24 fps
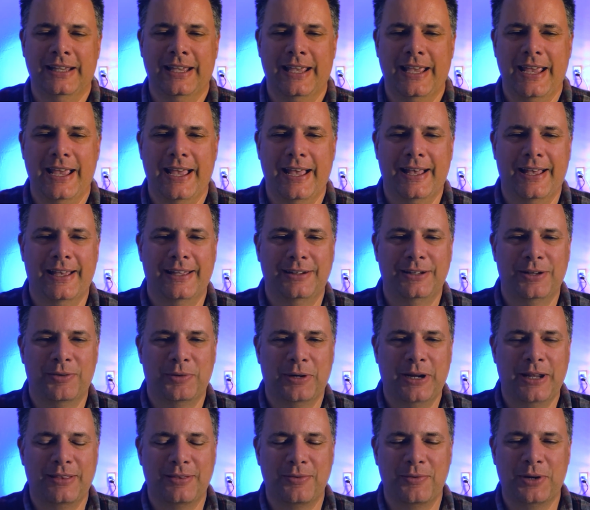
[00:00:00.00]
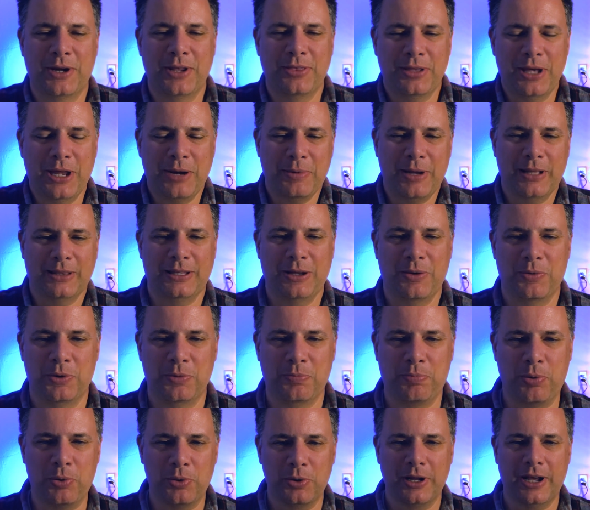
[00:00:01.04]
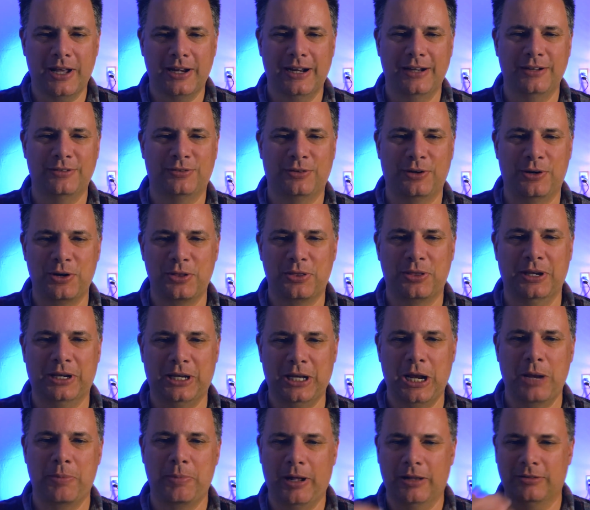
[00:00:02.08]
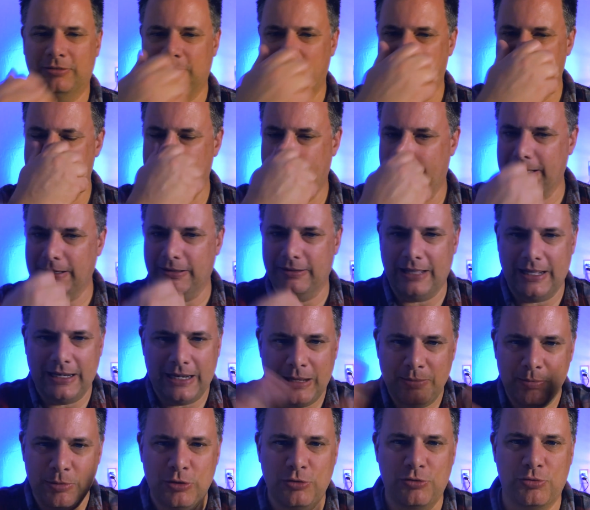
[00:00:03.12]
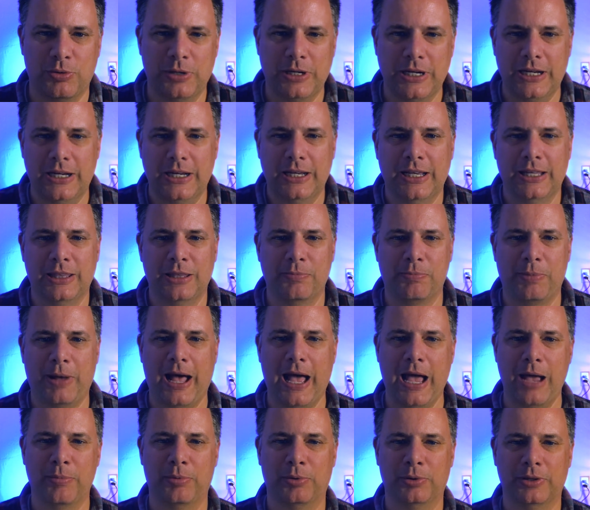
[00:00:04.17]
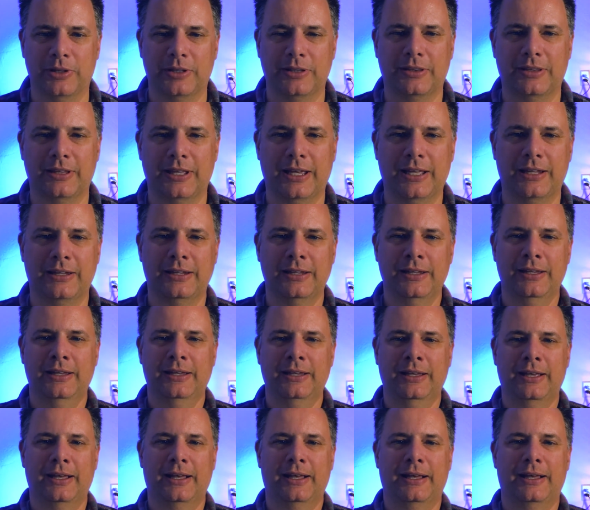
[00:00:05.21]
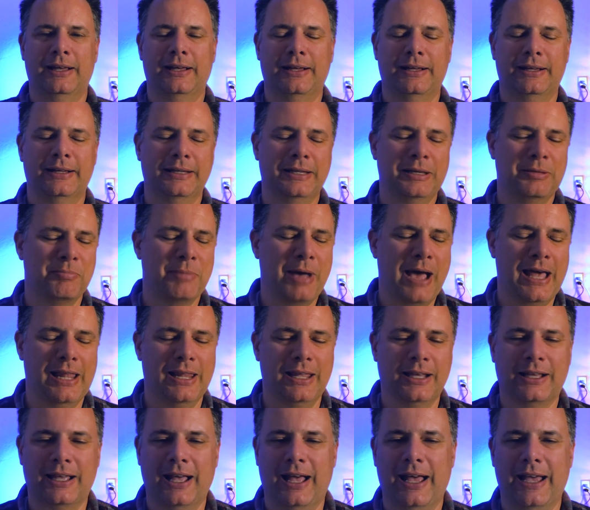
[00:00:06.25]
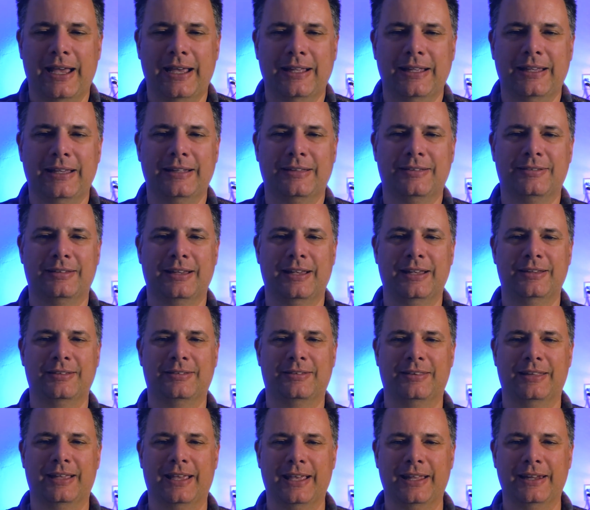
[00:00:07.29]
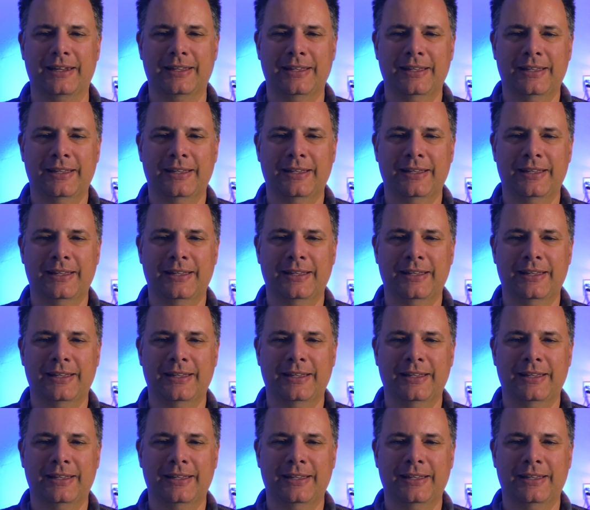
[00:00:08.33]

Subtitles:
And when I thought about that word poured out, I started thinking about some of that imagery in the Bible that in Malachi it says that